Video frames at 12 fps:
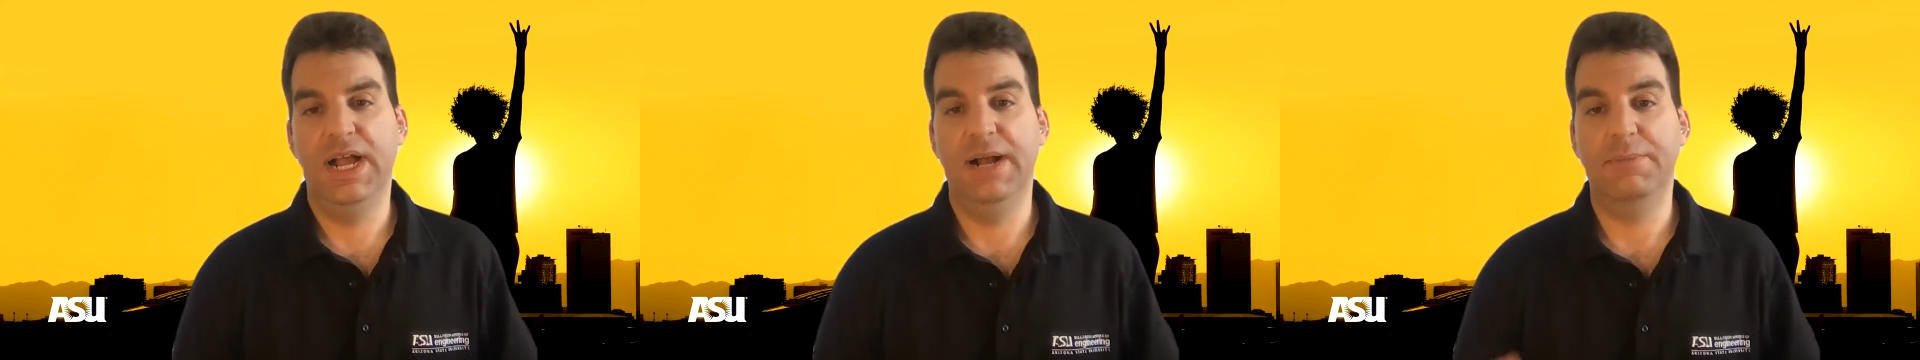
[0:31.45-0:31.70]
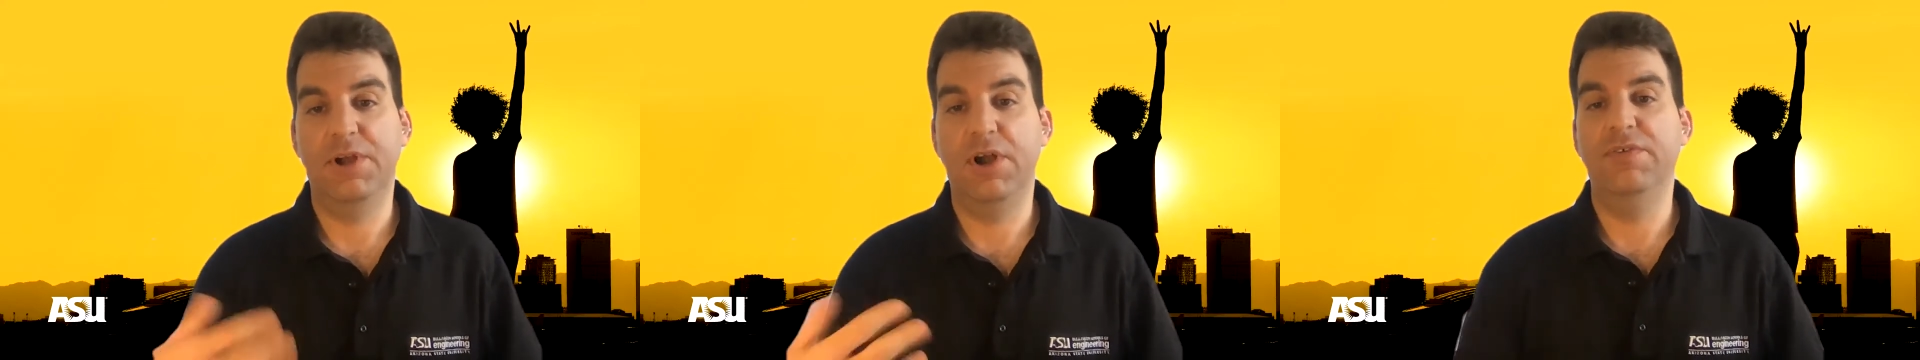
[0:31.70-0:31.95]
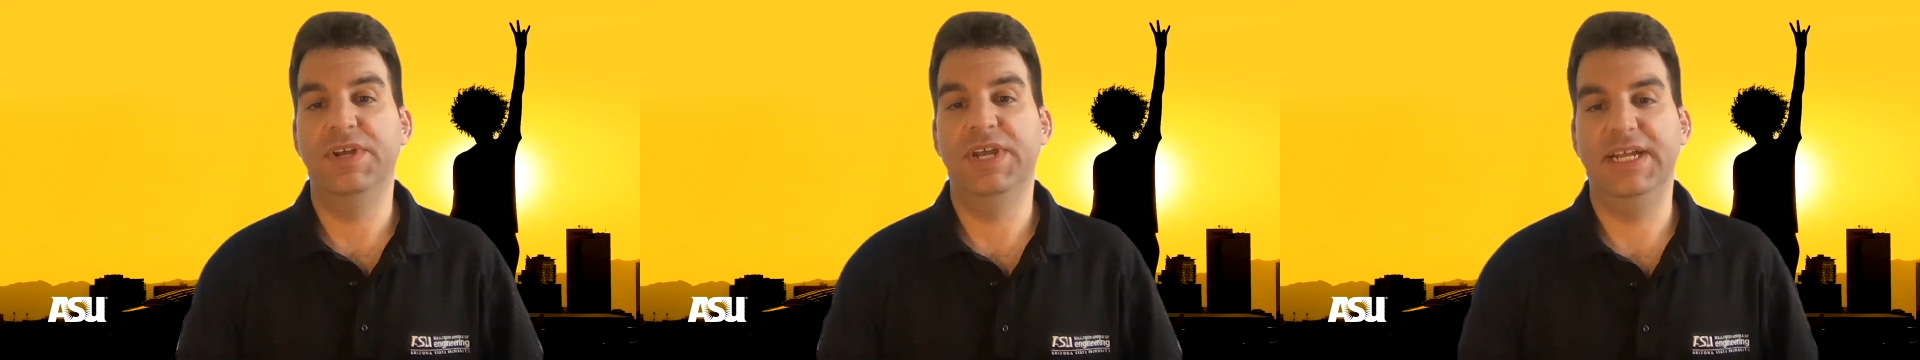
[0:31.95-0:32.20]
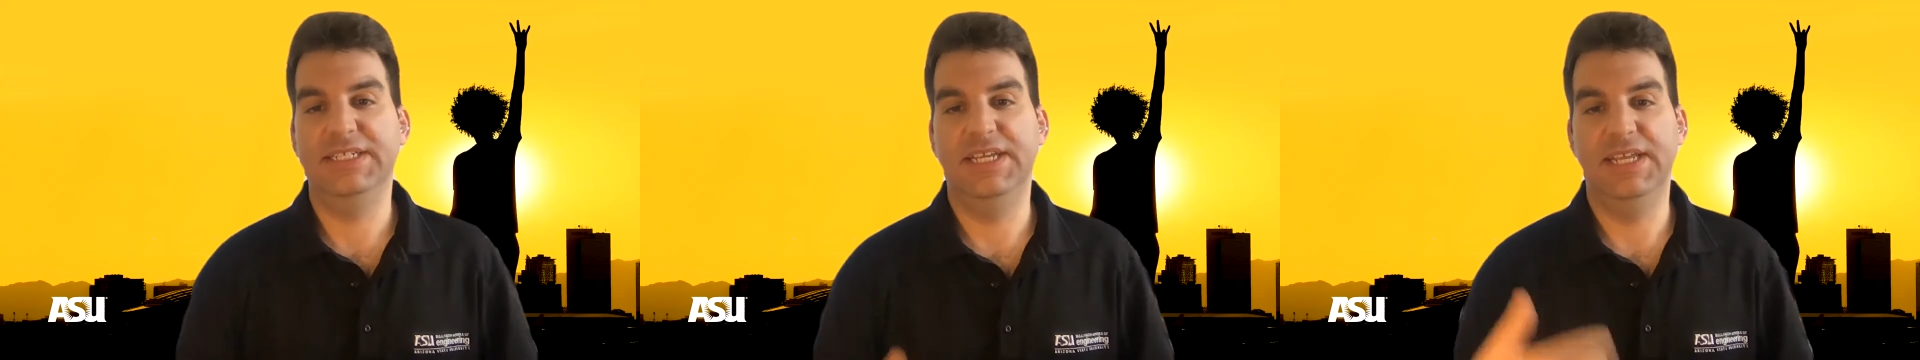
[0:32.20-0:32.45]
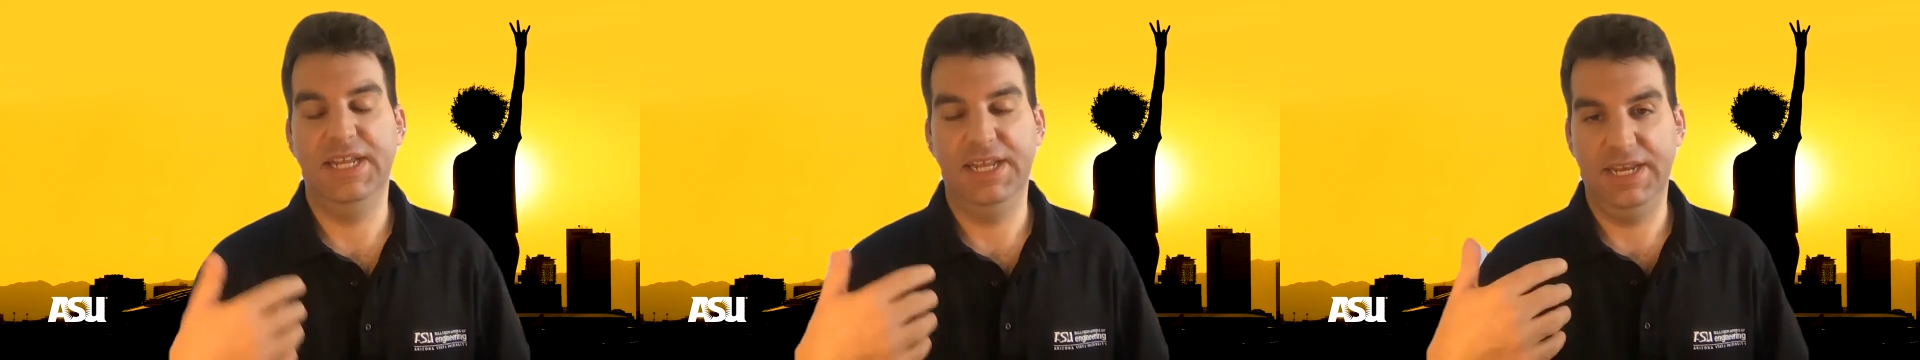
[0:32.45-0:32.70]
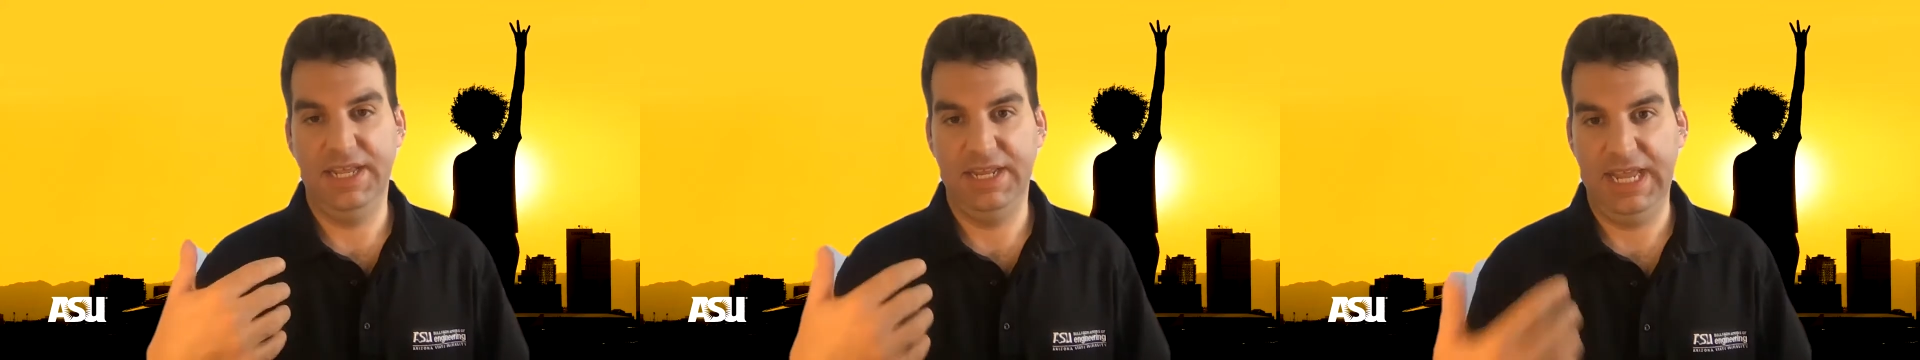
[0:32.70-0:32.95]
COVID-19
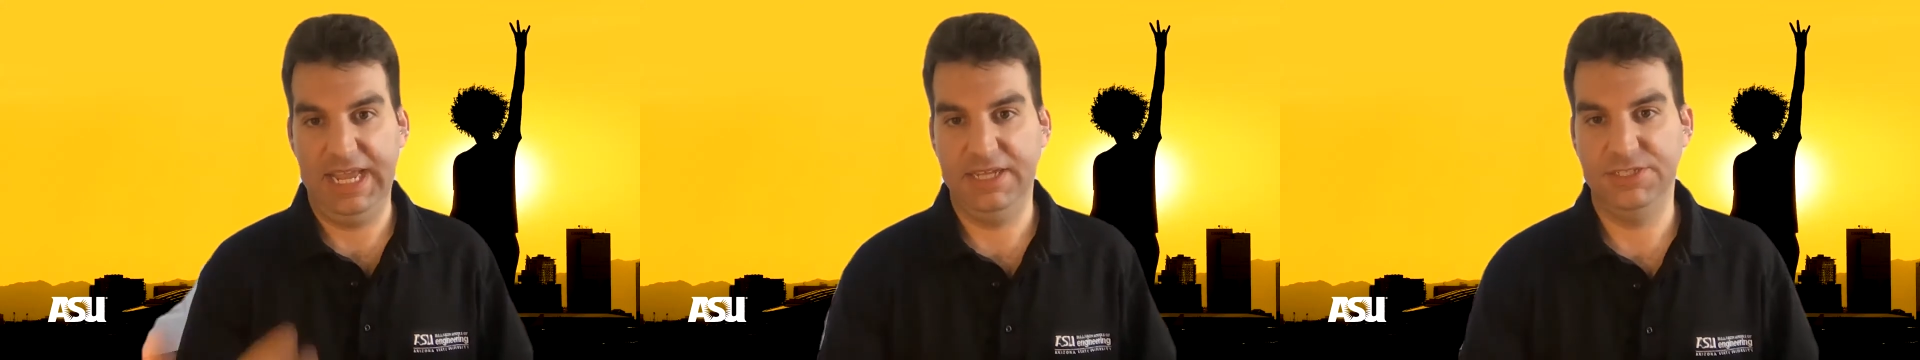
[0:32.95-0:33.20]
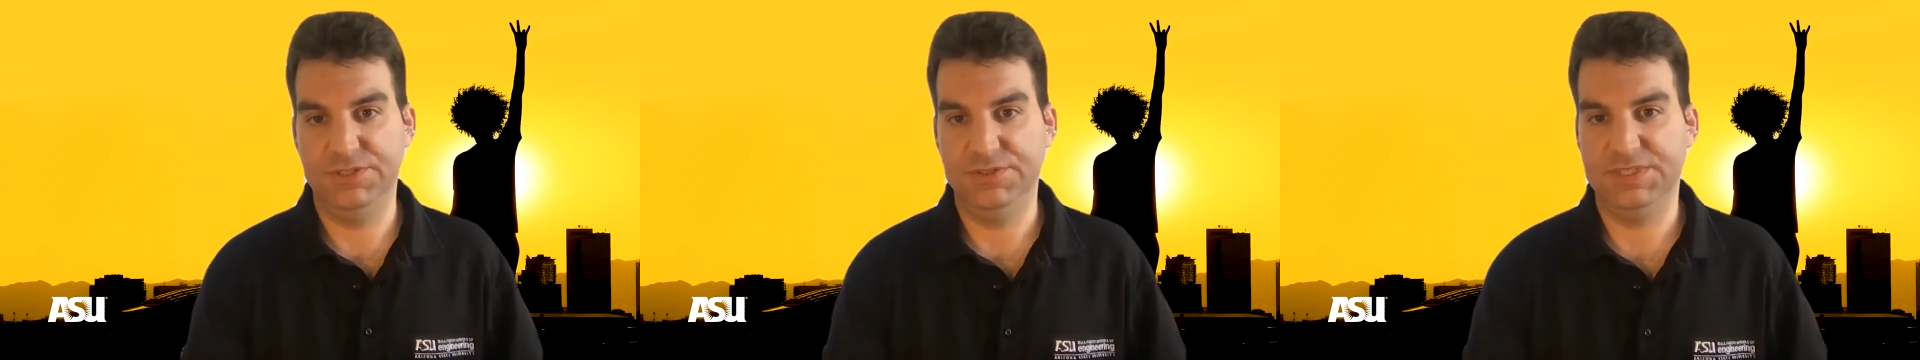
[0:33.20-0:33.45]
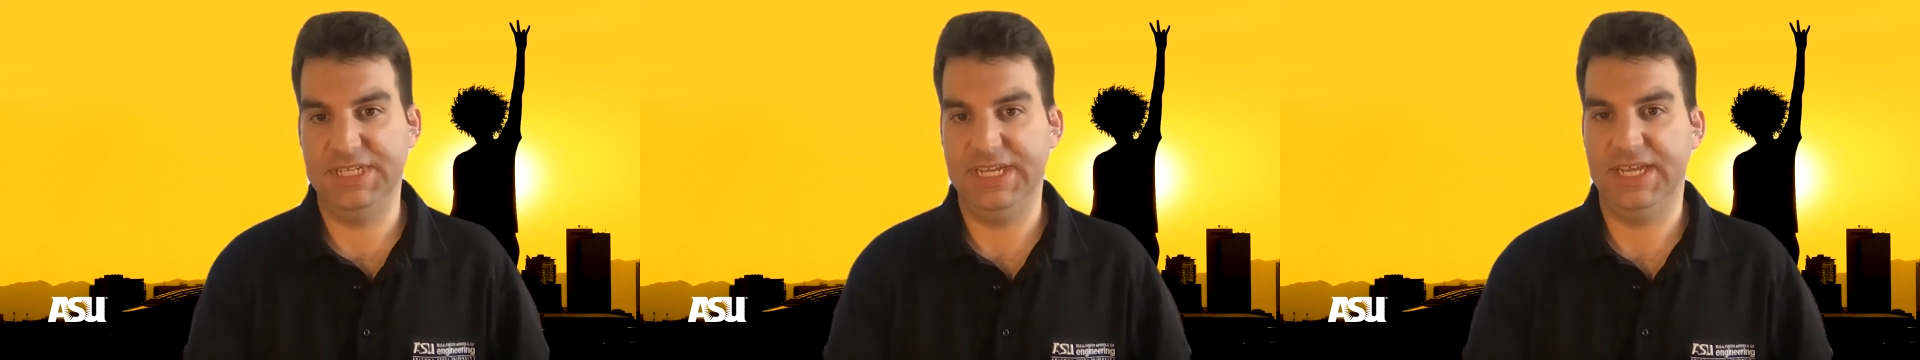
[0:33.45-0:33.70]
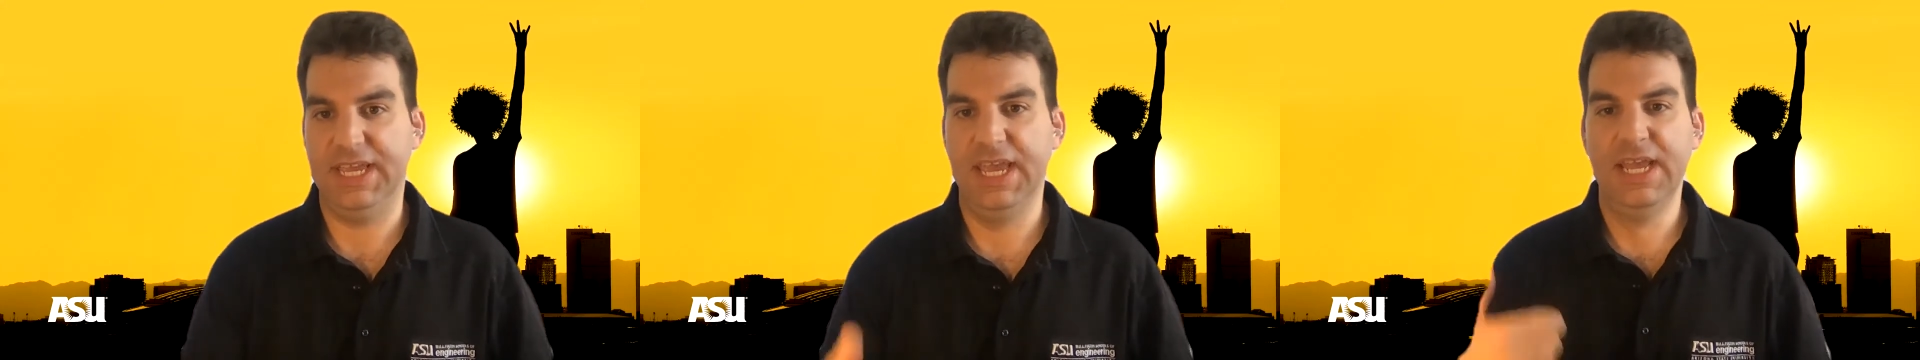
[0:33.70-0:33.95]
and ASU Sync.